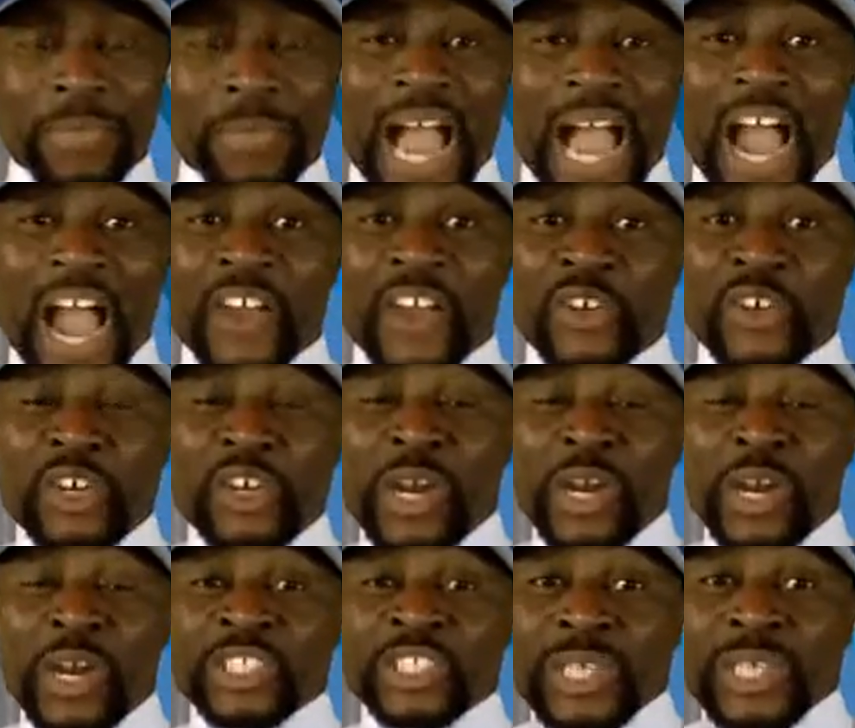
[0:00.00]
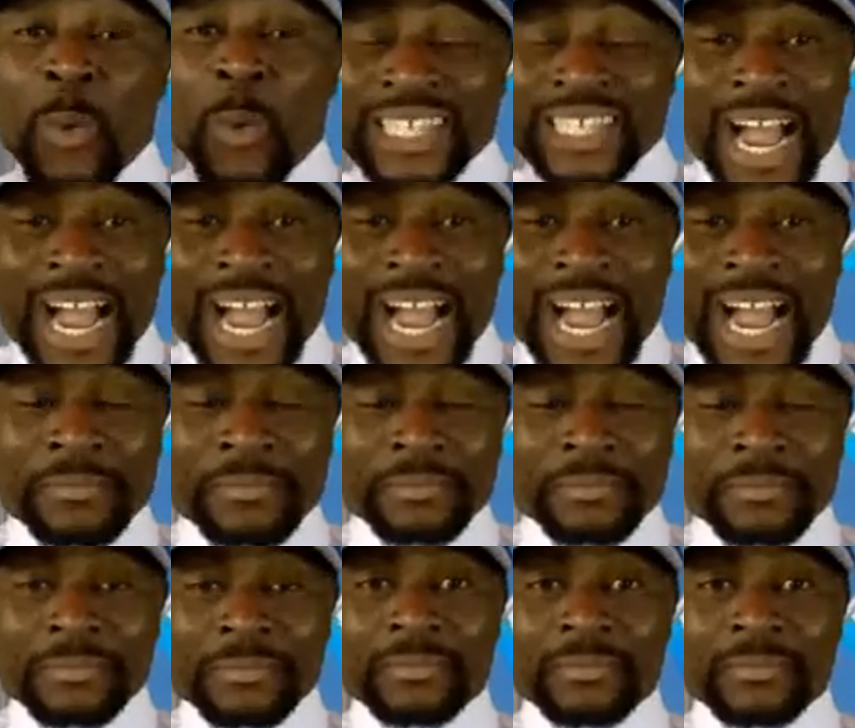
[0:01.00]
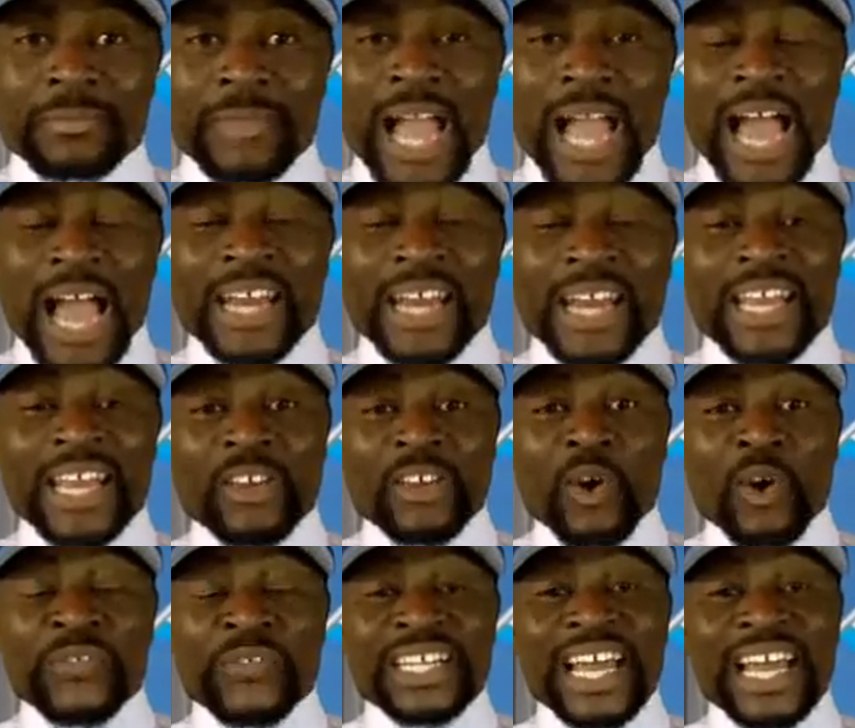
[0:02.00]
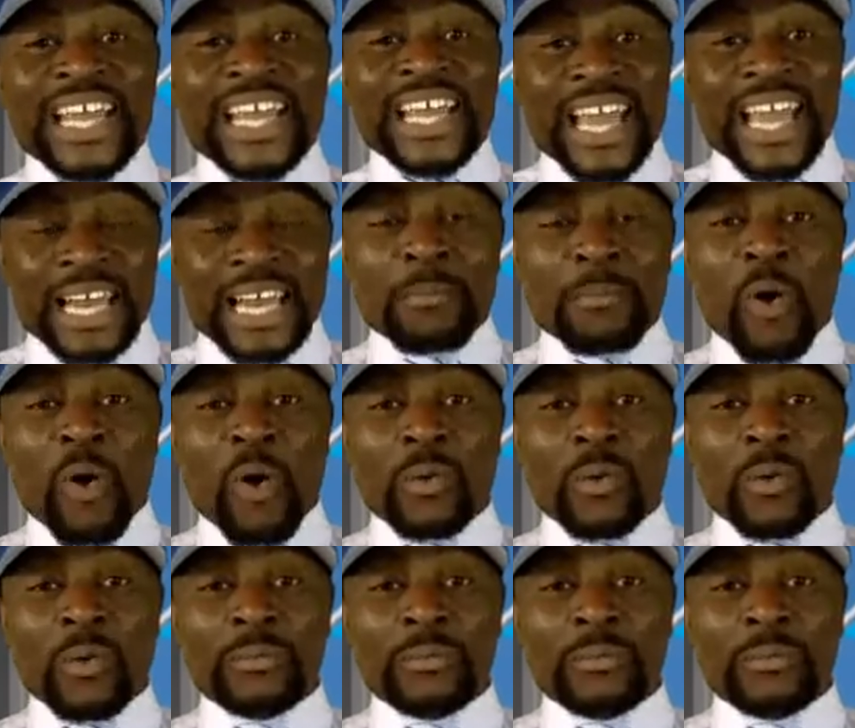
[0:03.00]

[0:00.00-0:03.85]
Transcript: And you need to only shoot them one time, and then you not fit get the head anymore.